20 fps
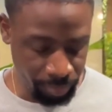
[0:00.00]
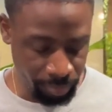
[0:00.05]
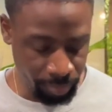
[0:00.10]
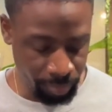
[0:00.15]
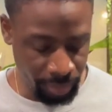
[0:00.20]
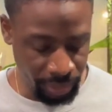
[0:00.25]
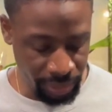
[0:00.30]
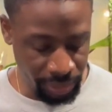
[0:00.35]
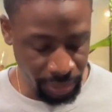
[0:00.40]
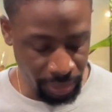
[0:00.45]

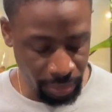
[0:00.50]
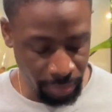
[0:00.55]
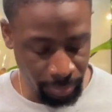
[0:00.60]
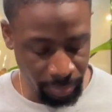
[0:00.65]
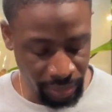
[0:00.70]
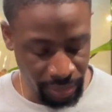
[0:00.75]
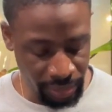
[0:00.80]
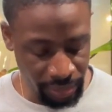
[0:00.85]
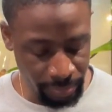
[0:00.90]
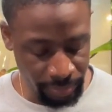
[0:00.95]
But, you know,
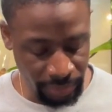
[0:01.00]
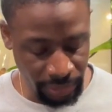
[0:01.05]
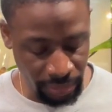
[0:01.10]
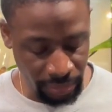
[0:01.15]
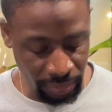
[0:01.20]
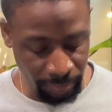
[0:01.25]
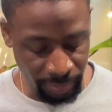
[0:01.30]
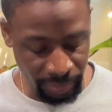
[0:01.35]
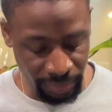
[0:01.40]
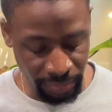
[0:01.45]
me and him talked
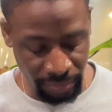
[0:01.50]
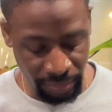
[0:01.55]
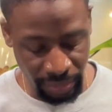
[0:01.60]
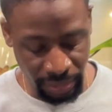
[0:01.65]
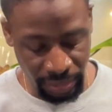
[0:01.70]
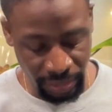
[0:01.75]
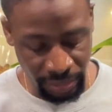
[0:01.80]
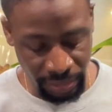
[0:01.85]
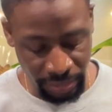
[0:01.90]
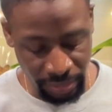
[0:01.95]
about
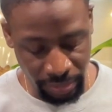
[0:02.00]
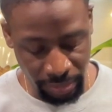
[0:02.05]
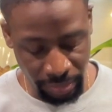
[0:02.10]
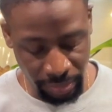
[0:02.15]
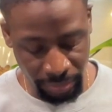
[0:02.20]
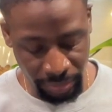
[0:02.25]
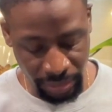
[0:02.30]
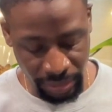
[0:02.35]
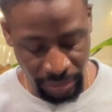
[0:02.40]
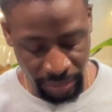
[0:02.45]
that, and, you know,
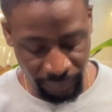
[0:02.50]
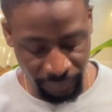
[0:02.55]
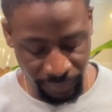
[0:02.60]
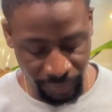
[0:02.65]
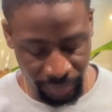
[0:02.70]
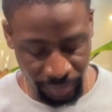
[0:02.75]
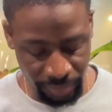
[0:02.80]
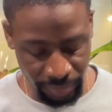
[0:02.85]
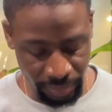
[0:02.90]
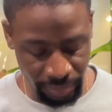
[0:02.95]
we kind of
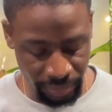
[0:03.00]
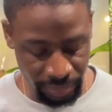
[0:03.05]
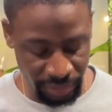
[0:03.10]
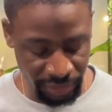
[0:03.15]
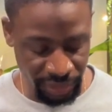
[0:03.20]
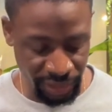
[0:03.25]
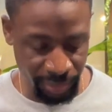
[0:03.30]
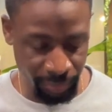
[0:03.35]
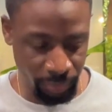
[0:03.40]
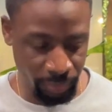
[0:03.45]
feel the
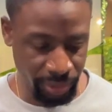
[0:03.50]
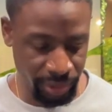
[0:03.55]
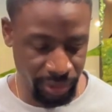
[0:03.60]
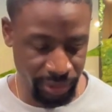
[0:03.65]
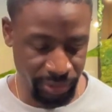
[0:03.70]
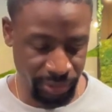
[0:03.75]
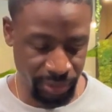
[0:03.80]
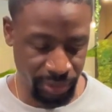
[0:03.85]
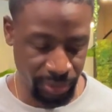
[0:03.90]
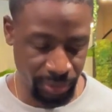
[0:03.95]
same way.
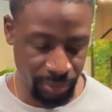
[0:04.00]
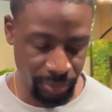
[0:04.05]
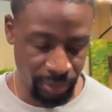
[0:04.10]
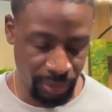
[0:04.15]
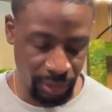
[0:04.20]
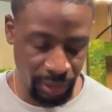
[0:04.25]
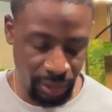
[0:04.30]
So